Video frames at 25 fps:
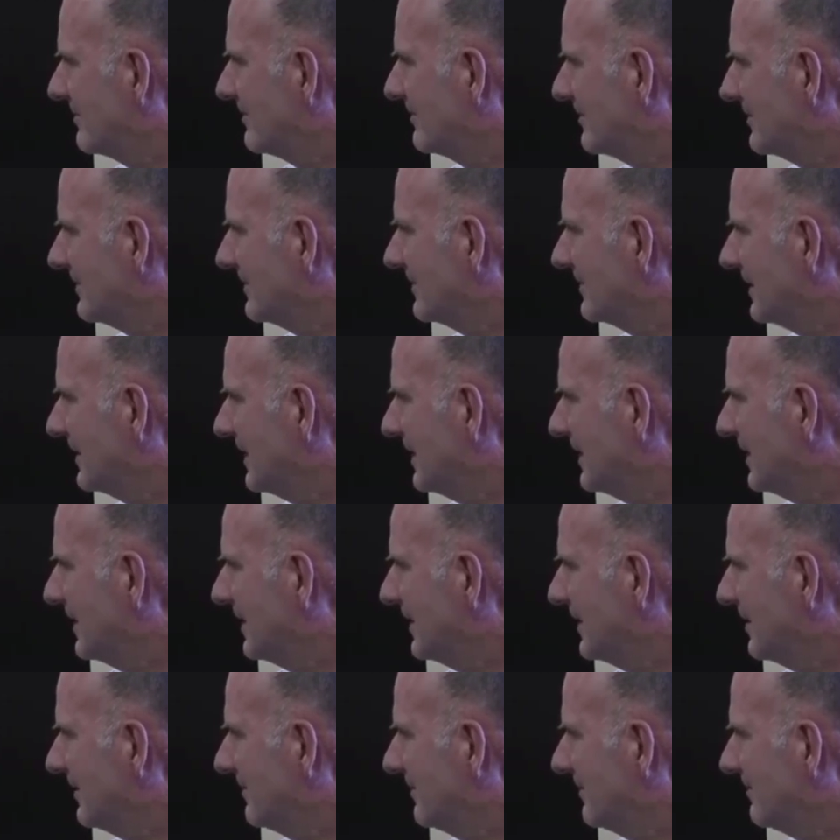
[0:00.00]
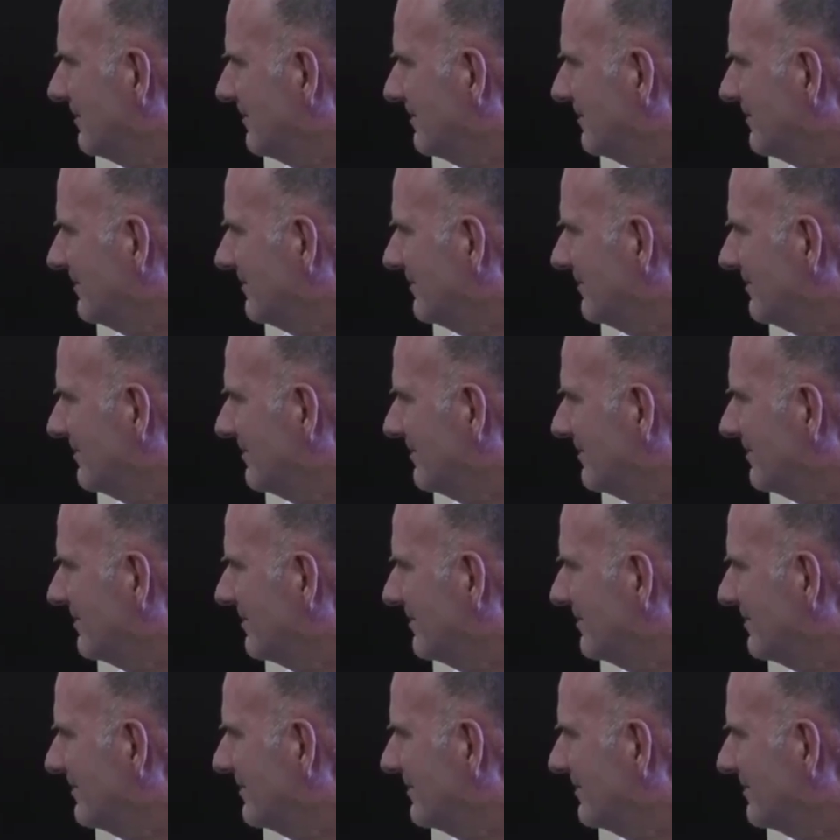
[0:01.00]

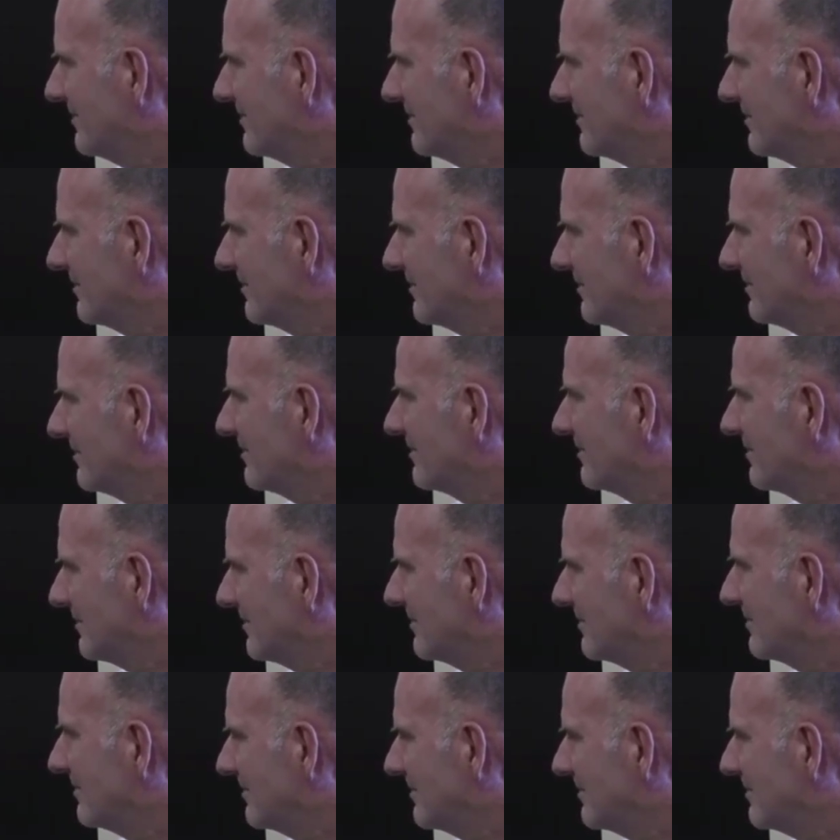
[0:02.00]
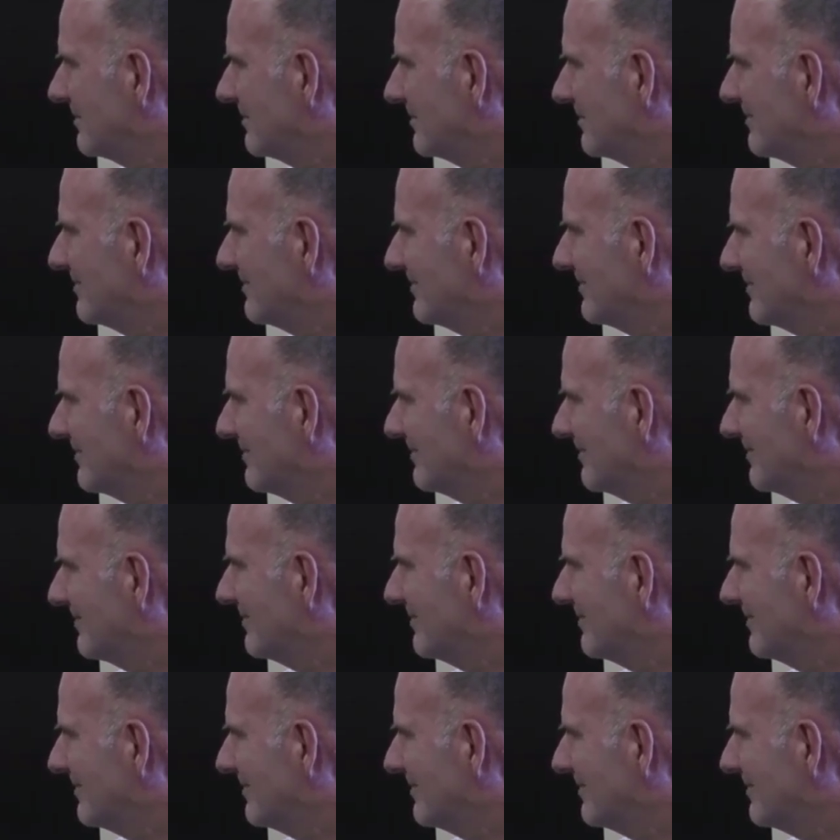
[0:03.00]
This person isn't speaking.